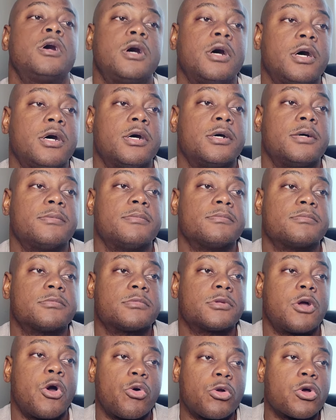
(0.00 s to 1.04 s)

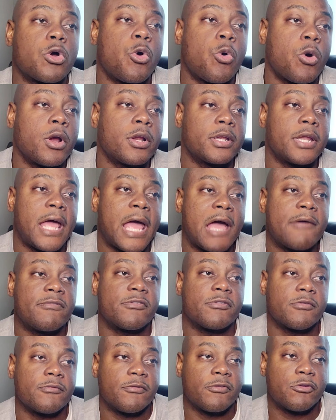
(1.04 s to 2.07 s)
go to court and
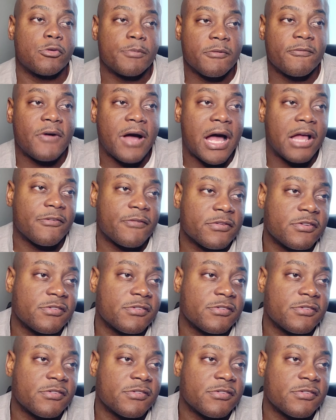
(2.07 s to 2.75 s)
have supervised